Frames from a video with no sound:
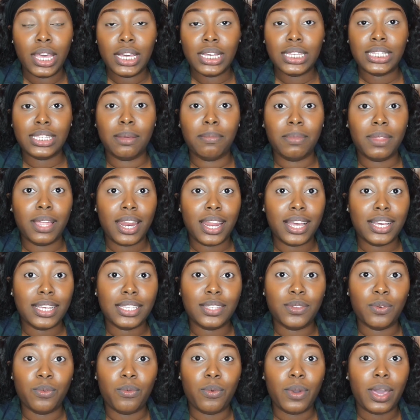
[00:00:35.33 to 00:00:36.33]
something
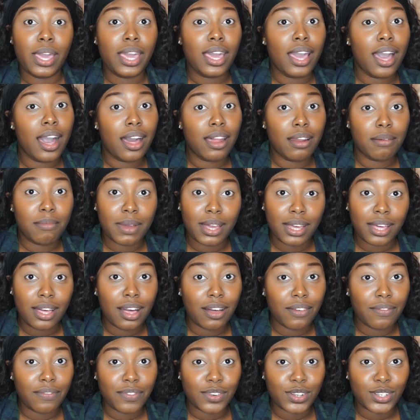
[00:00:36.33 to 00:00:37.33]
that's way out of my
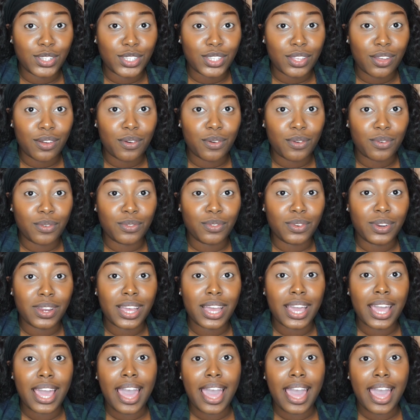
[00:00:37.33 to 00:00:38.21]
comfort zone,